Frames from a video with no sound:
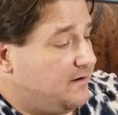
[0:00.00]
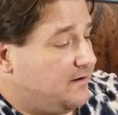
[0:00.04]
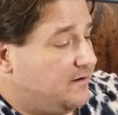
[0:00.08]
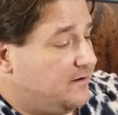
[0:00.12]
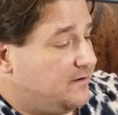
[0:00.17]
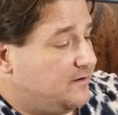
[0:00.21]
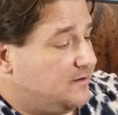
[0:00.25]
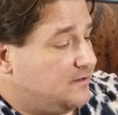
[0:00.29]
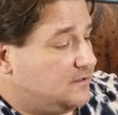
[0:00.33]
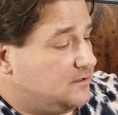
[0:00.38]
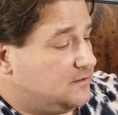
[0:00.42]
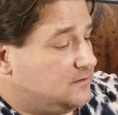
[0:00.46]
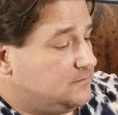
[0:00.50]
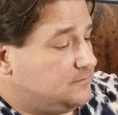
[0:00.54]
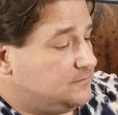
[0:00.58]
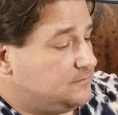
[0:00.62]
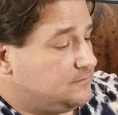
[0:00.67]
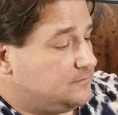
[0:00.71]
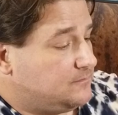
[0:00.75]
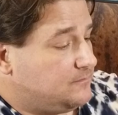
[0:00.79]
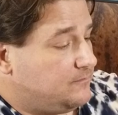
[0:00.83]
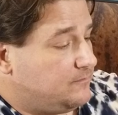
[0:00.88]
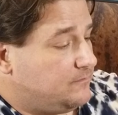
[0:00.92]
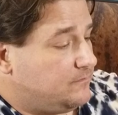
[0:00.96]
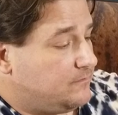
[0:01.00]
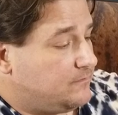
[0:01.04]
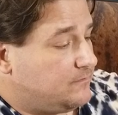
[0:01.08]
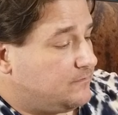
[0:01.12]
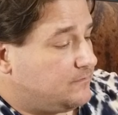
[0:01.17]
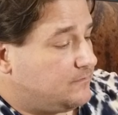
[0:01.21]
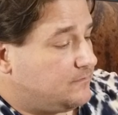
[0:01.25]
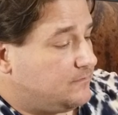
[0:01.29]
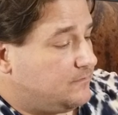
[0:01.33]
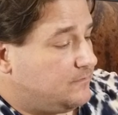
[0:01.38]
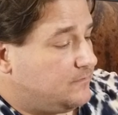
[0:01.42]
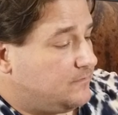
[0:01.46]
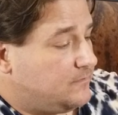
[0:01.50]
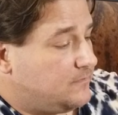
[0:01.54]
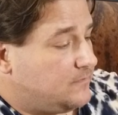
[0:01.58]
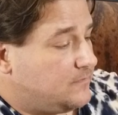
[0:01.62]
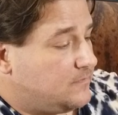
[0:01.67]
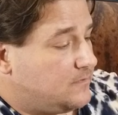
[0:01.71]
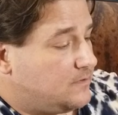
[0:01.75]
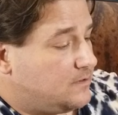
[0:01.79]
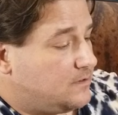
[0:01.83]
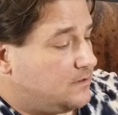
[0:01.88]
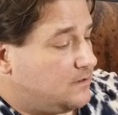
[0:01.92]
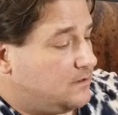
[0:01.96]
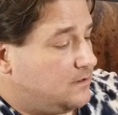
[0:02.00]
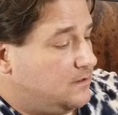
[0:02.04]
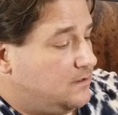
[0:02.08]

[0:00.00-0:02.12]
Nobody speaks.